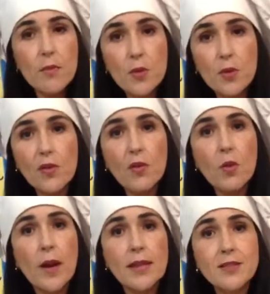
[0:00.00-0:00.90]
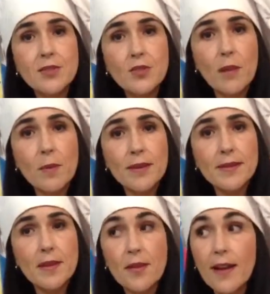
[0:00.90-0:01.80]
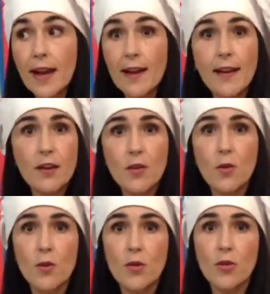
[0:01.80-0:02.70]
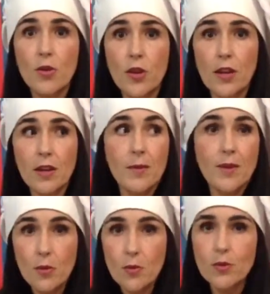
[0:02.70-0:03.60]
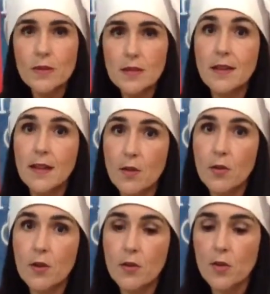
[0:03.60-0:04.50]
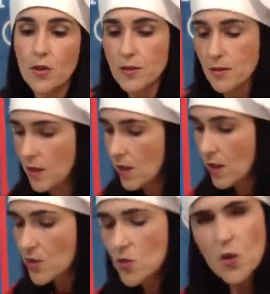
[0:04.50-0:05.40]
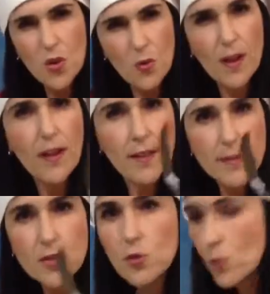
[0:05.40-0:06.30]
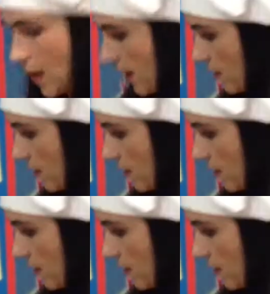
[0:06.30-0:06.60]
beautiful white stripe in the center, kind of like an Oreo cookie. And I mean, who doesn't like Oreo cookies? So you know what? Let's do that.